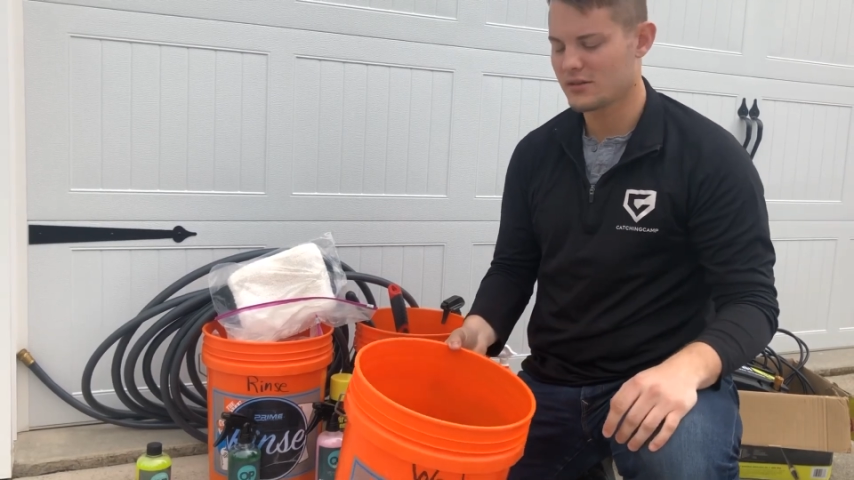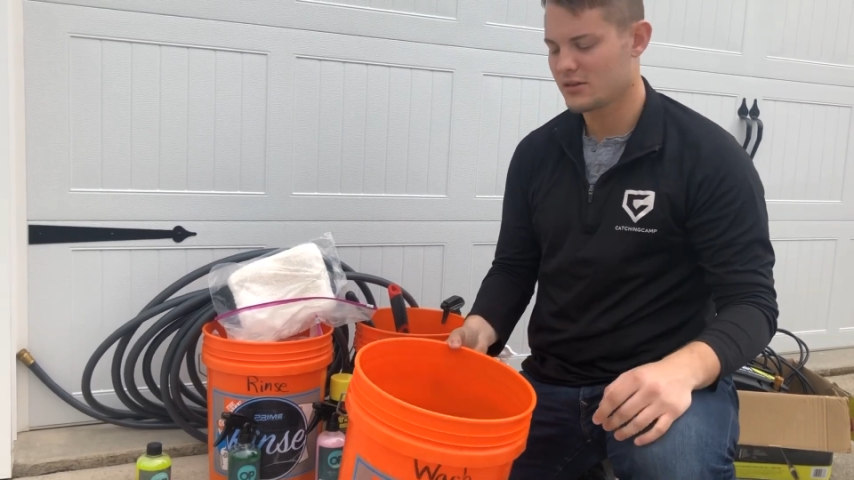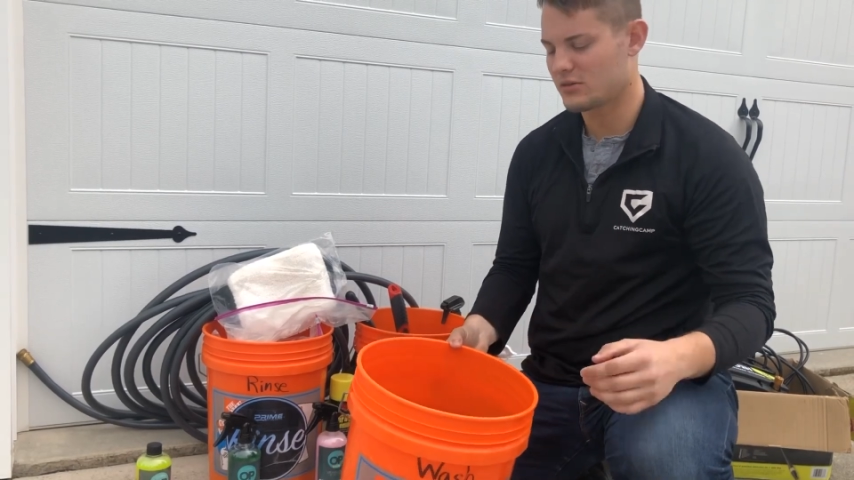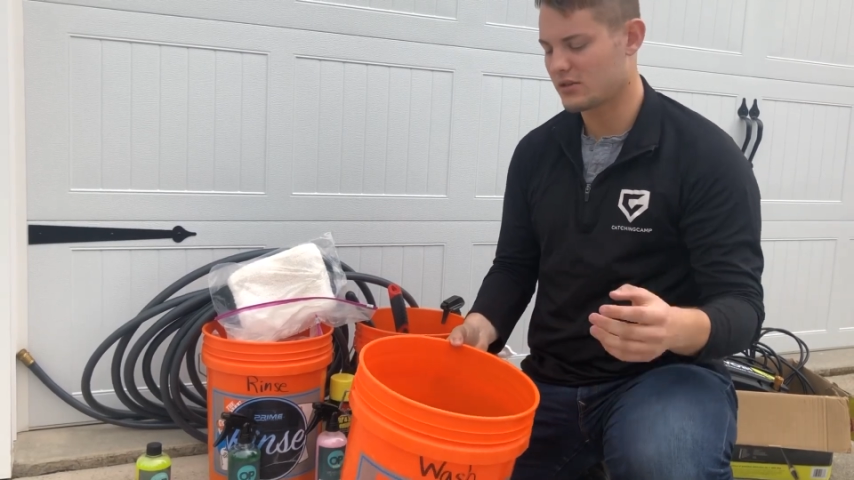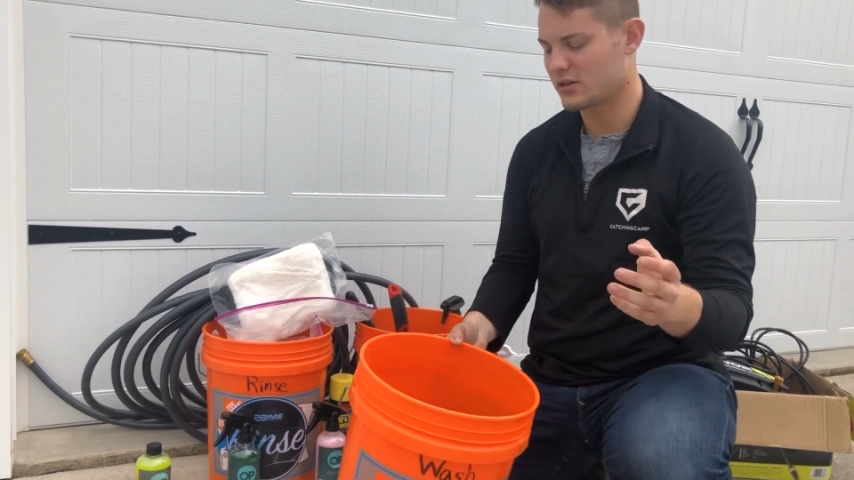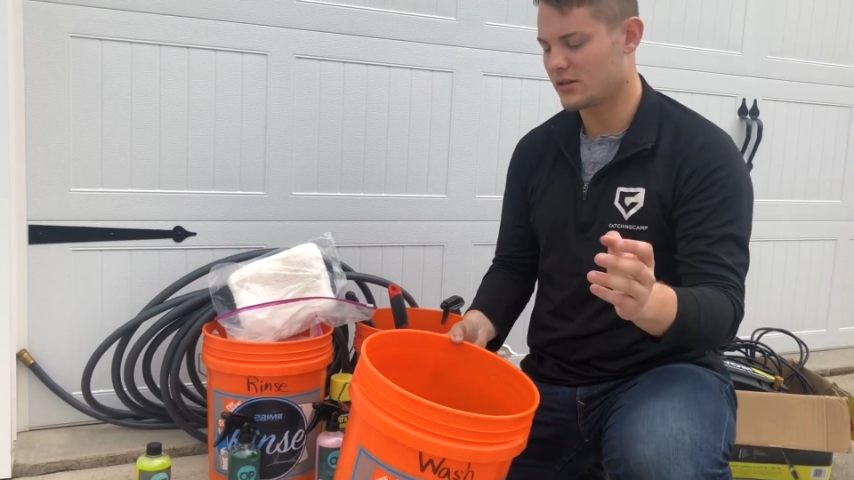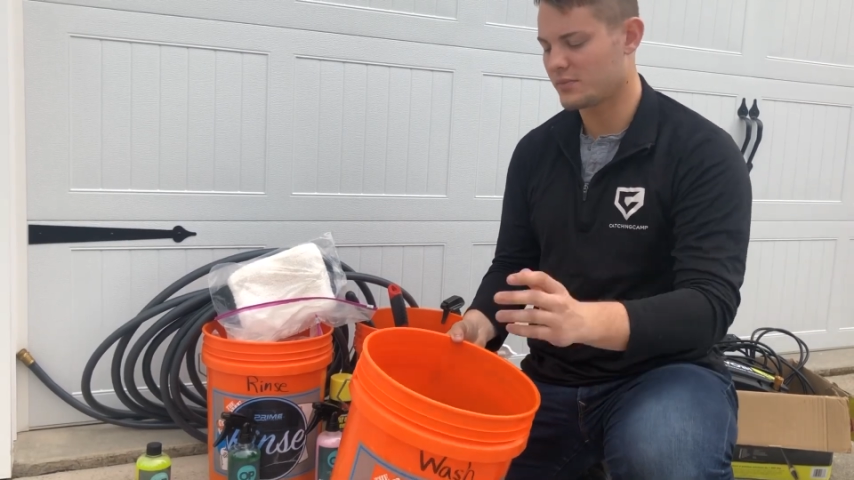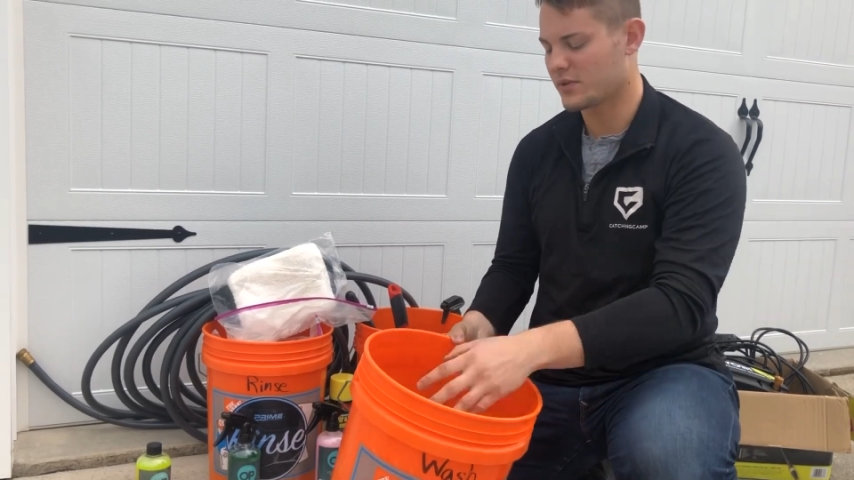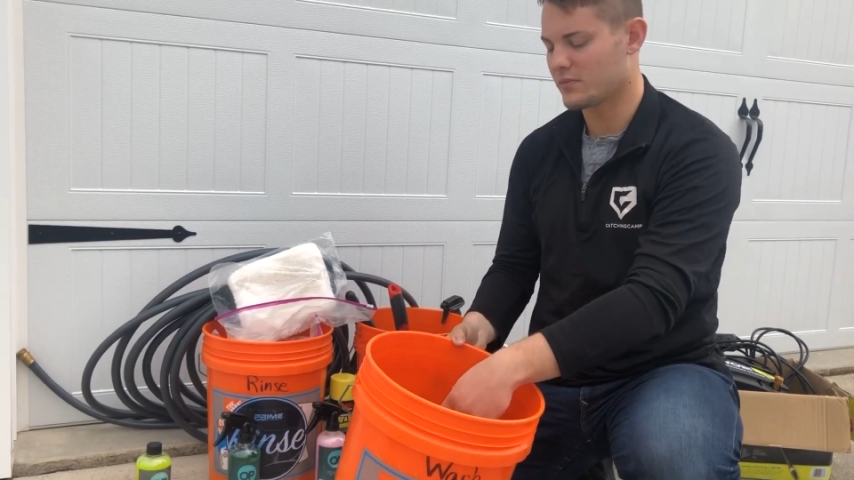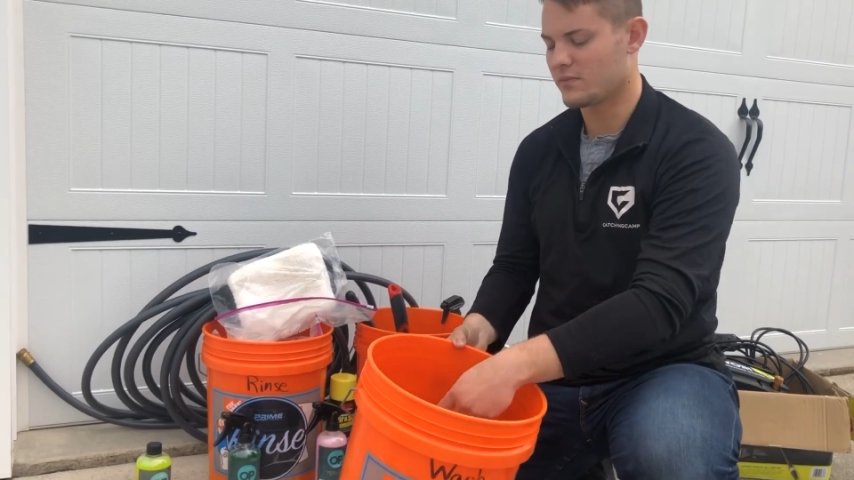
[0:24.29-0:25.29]
So when you dump
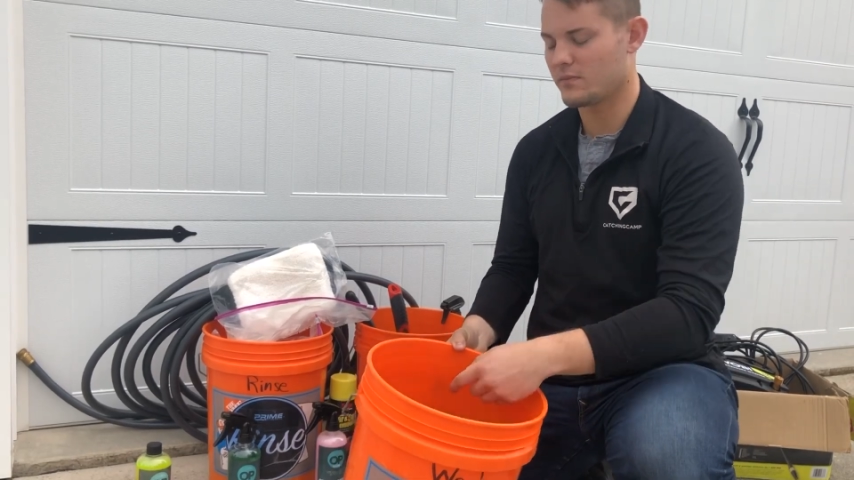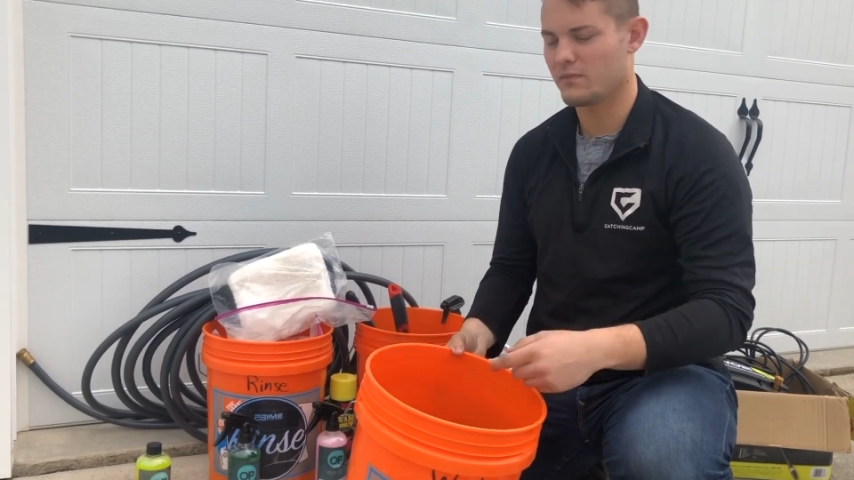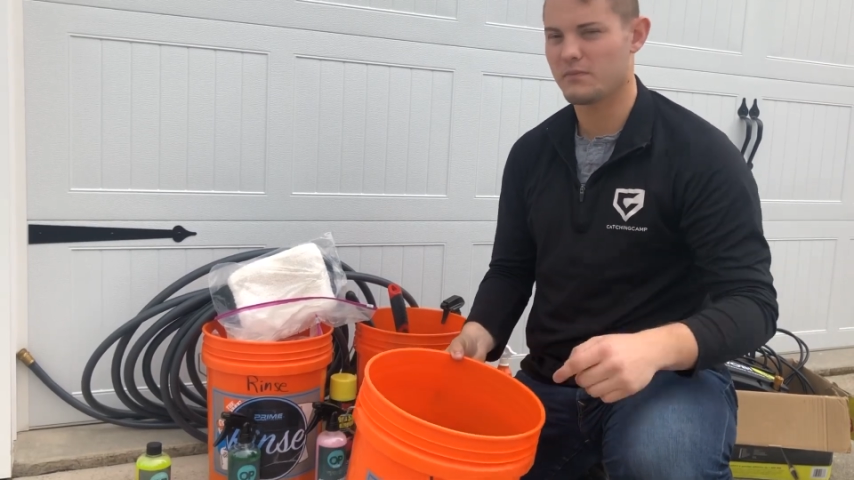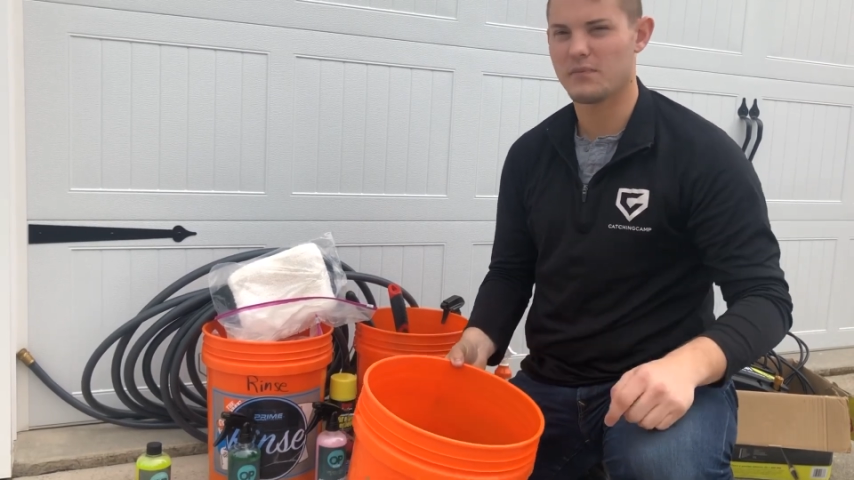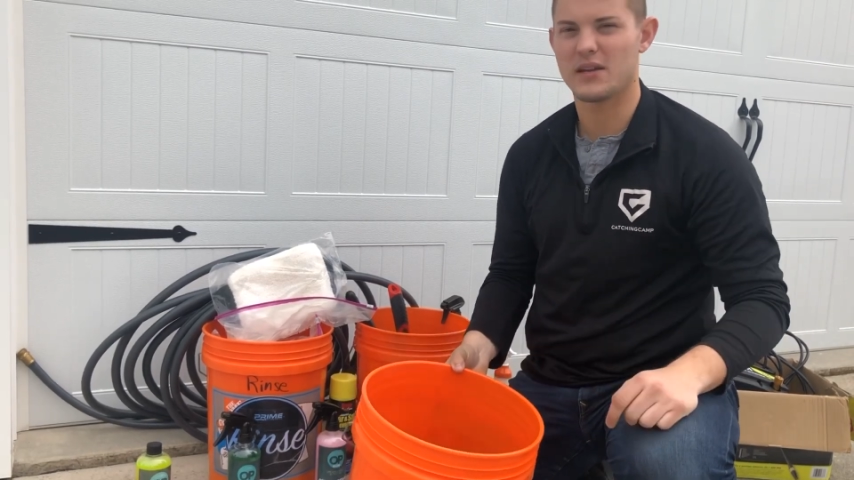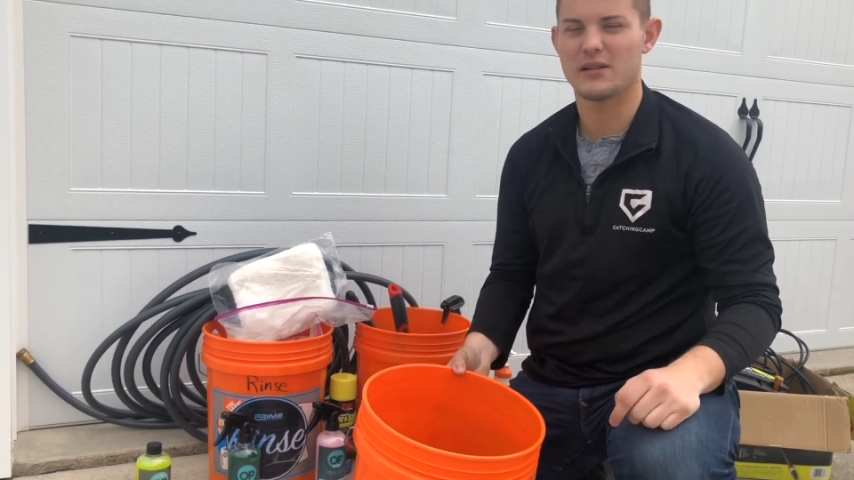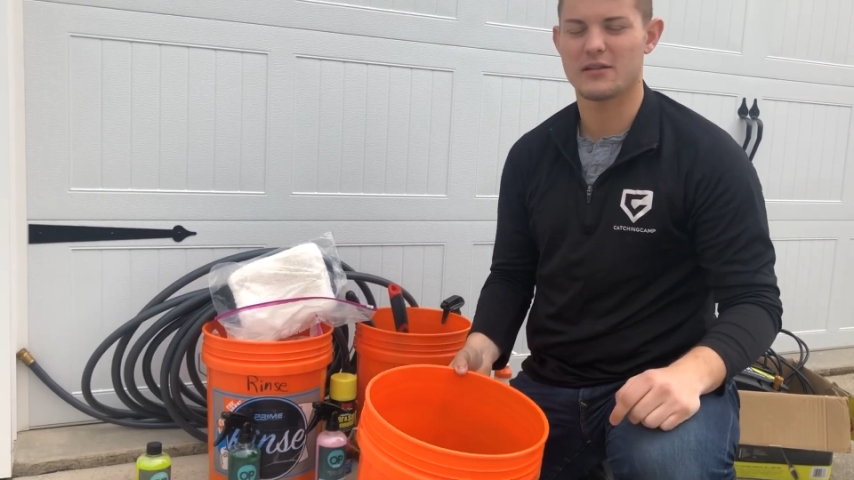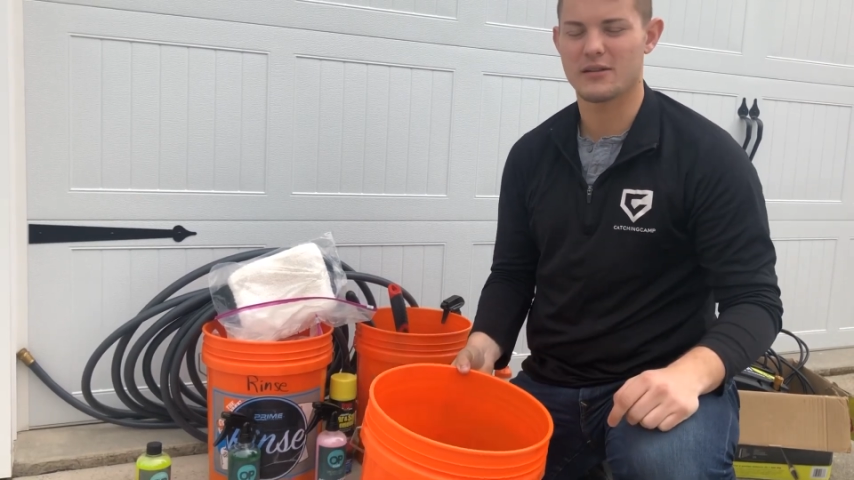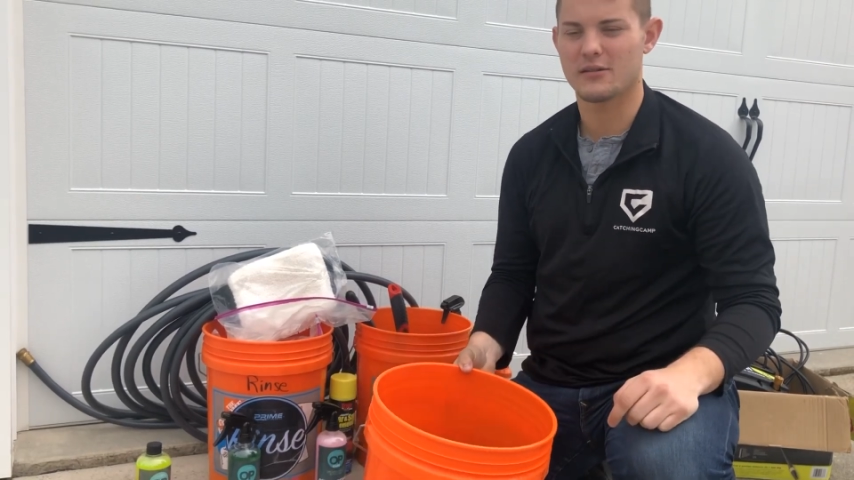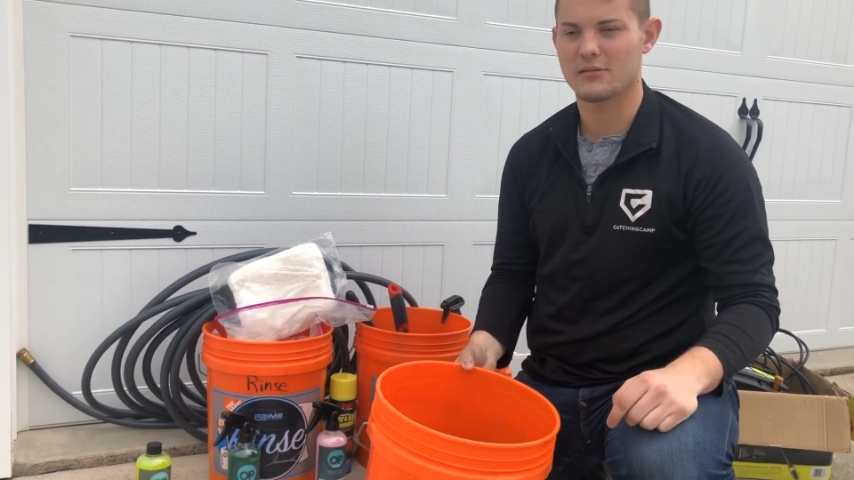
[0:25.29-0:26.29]
your mitt in
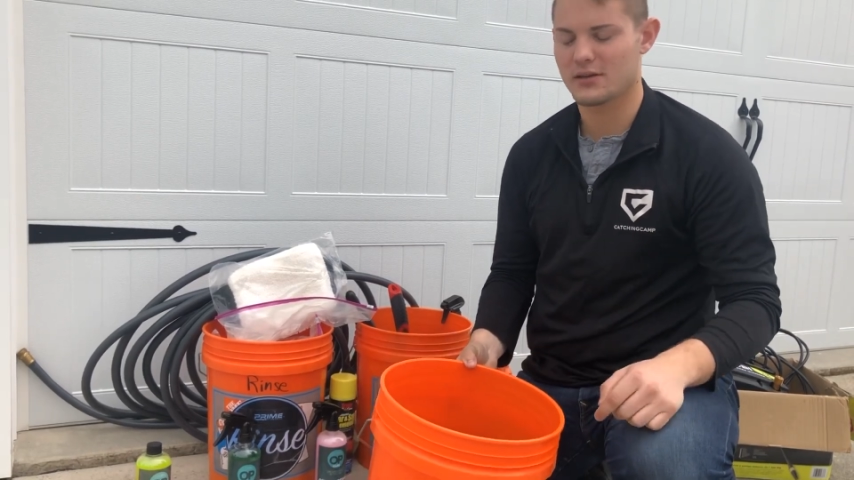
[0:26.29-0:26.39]
there,